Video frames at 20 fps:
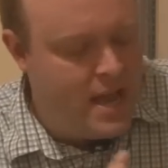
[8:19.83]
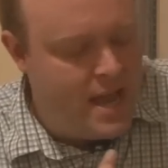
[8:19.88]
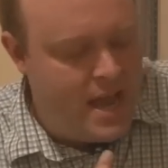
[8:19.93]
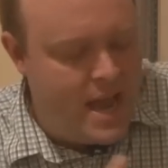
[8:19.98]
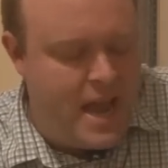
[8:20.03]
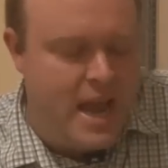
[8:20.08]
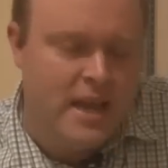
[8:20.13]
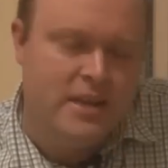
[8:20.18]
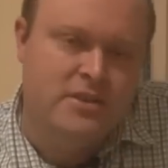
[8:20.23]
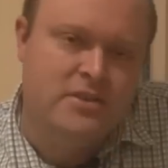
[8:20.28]

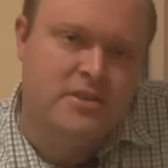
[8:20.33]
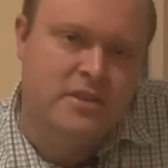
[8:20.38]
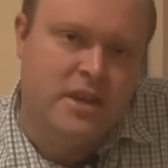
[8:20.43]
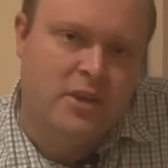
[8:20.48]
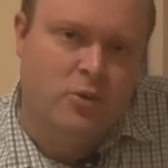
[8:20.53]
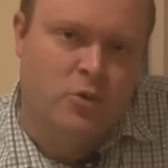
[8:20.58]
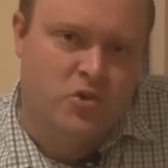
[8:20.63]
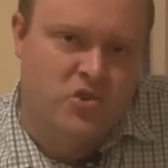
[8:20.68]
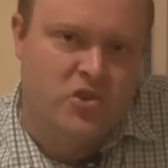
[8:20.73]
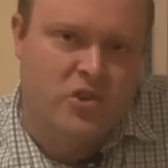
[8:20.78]
And it
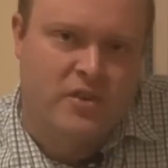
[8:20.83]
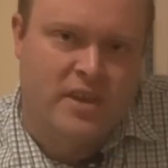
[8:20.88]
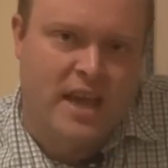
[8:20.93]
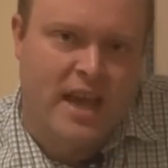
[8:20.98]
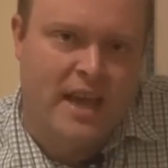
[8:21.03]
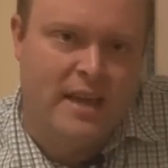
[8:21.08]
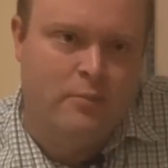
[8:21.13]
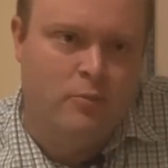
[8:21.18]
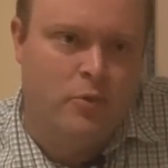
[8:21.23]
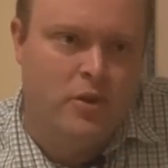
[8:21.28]
also
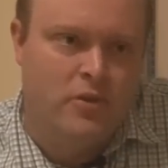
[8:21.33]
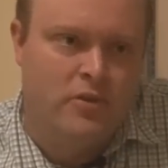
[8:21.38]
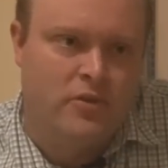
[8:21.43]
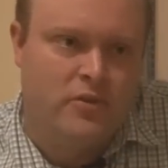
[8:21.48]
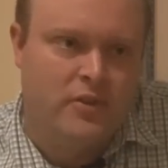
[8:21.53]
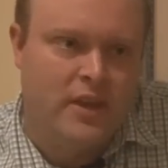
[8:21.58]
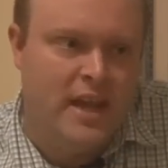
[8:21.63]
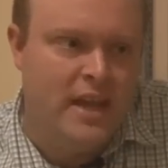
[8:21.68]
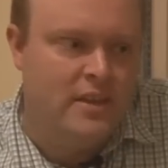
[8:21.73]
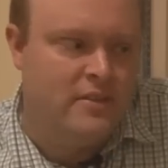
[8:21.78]
came
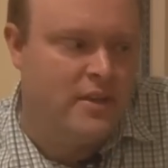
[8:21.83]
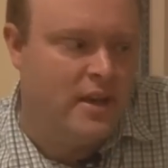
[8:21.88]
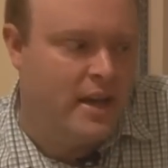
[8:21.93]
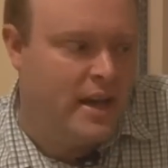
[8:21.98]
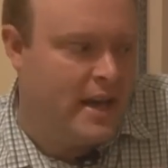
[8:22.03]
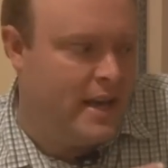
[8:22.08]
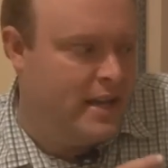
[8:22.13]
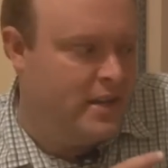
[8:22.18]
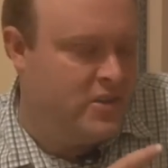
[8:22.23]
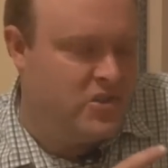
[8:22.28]
with either
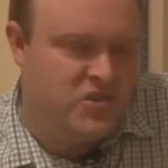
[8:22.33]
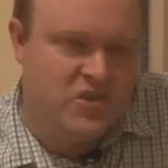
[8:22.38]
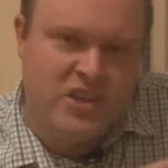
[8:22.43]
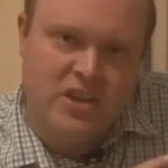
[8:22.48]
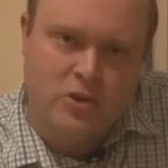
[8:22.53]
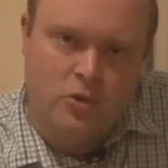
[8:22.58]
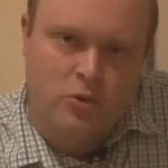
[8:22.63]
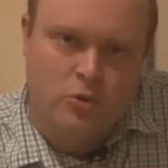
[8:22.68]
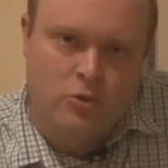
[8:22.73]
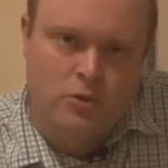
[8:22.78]
a
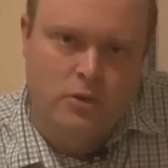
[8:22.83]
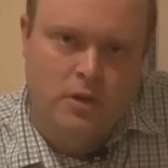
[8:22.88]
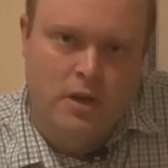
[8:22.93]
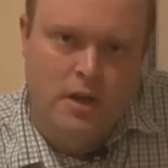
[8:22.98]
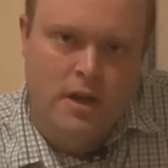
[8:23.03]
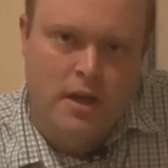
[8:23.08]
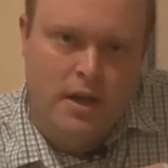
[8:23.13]
single